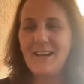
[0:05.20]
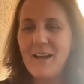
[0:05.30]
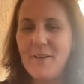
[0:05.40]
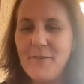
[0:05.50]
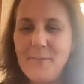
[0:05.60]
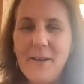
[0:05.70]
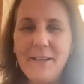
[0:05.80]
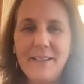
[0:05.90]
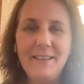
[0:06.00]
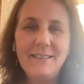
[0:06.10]
Hi,
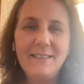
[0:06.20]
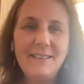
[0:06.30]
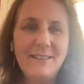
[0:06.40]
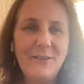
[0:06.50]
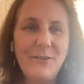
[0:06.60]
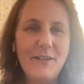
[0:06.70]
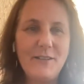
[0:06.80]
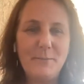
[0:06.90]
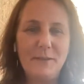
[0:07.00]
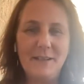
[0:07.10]
everybody. It's great
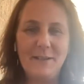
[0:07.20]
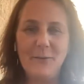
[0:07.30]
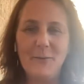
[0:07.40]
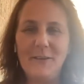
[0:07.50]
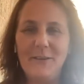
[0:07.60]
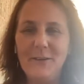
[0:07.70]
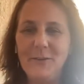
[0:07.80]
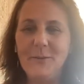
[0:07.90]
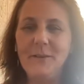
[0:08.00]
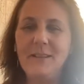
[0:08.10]
to be here with you.